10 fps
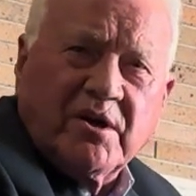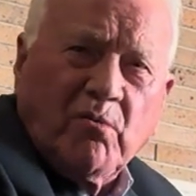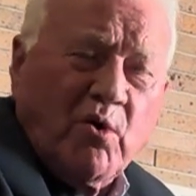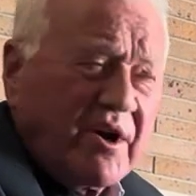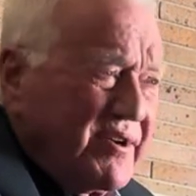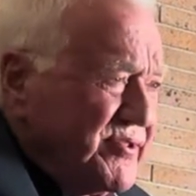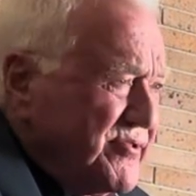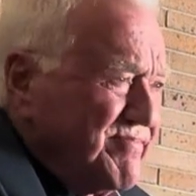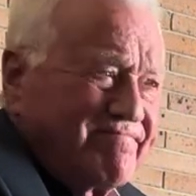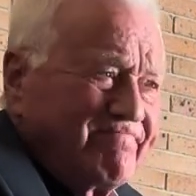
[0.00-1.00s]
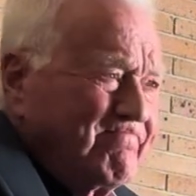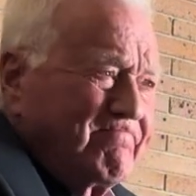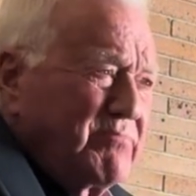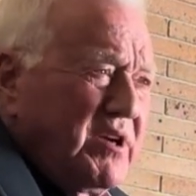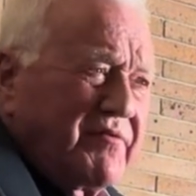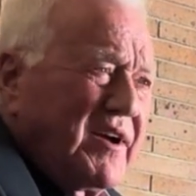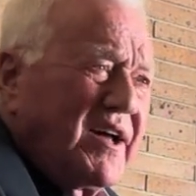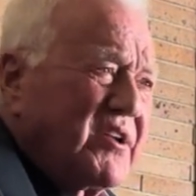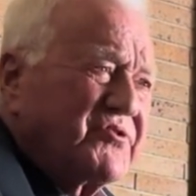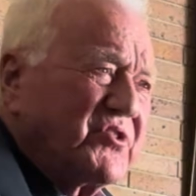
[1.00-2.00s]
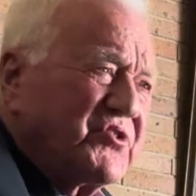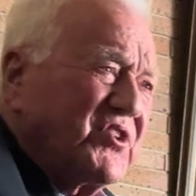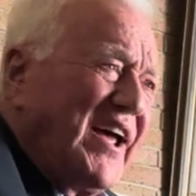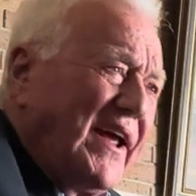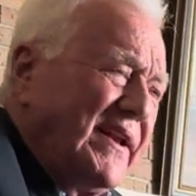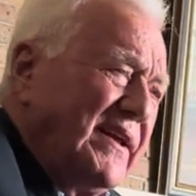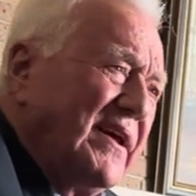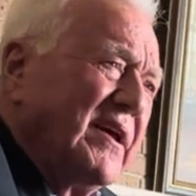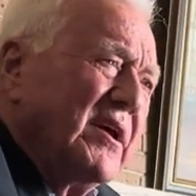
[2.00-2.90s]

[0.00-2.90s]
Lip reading: the workers, we haven't got a society.